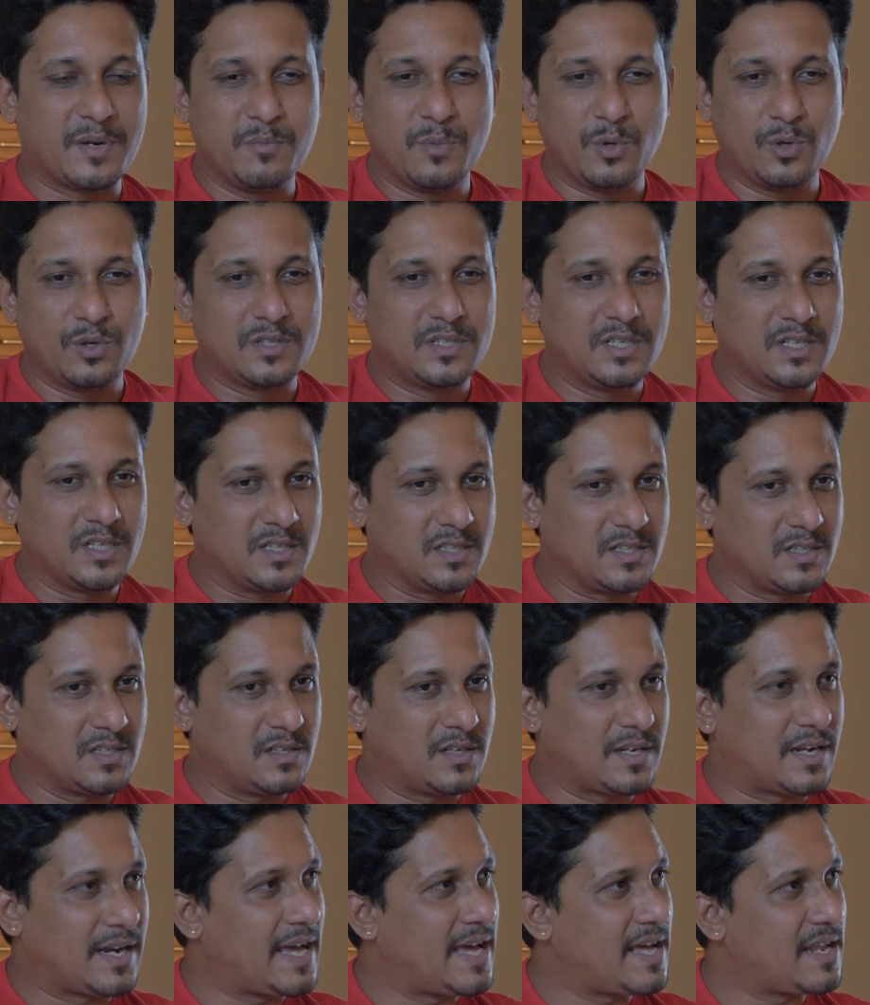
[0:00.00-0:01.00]
removed
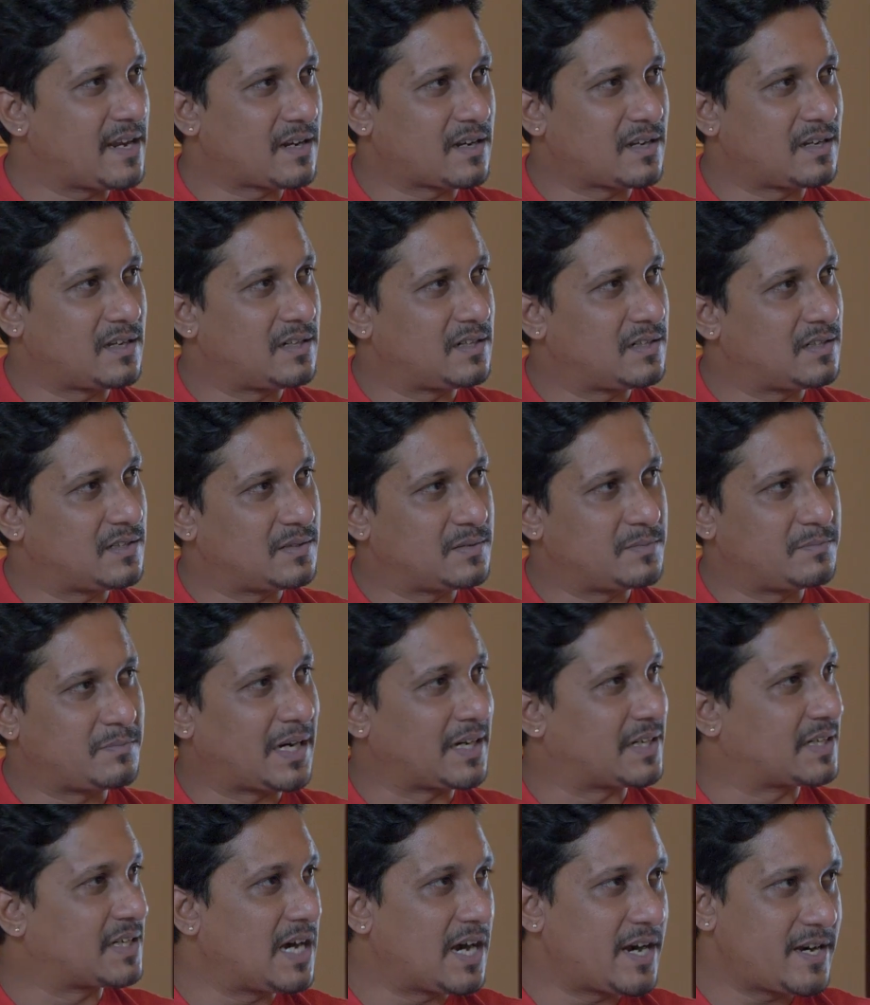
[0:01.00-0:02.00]
the rear
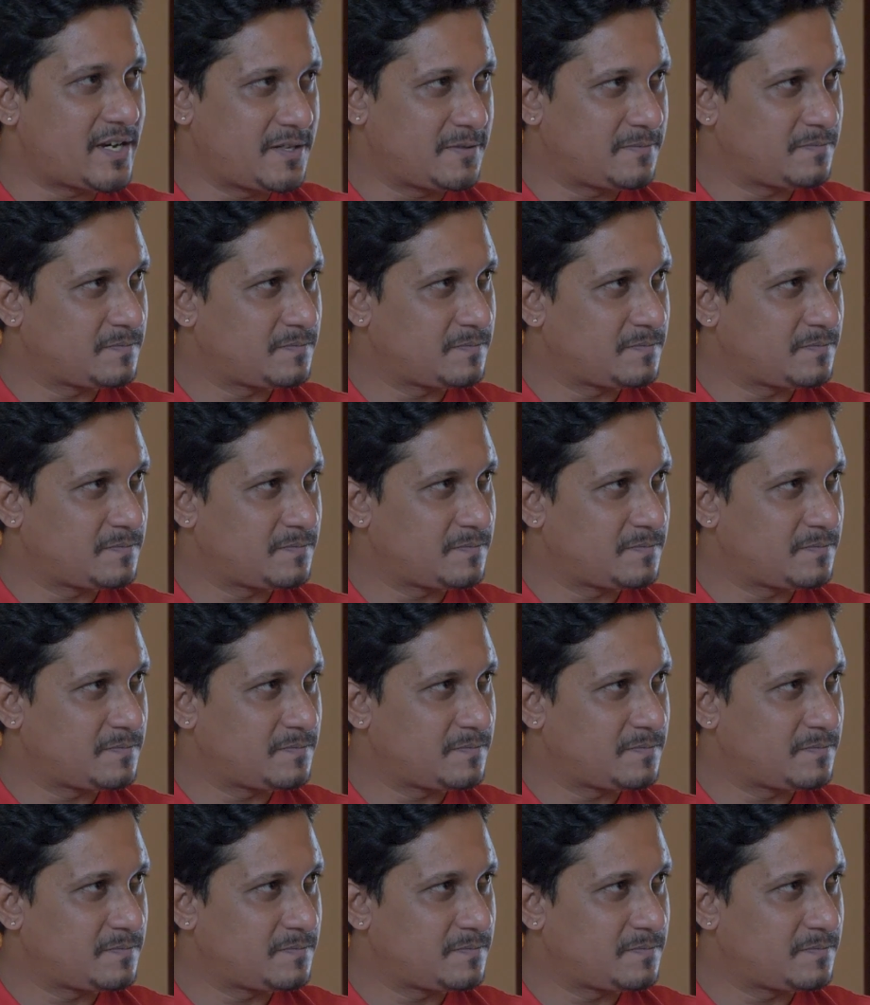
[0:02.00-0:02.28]
mudguard.